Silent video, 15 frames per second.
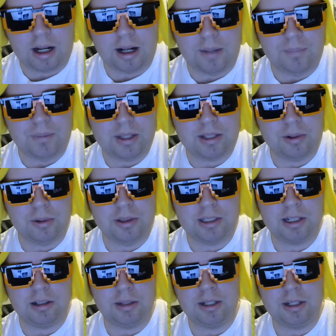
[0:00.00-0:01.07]
This whole
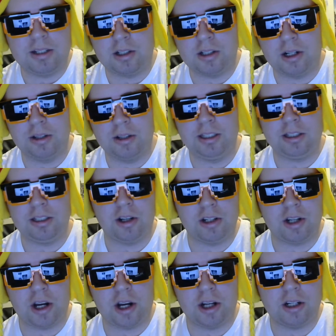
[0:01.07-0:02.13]
entire update is called the
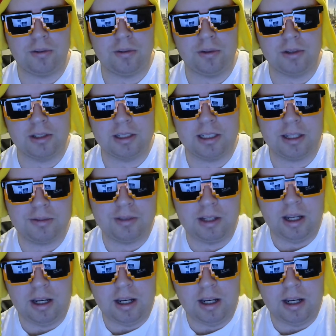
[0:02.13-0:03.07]
Cartographer's Gift,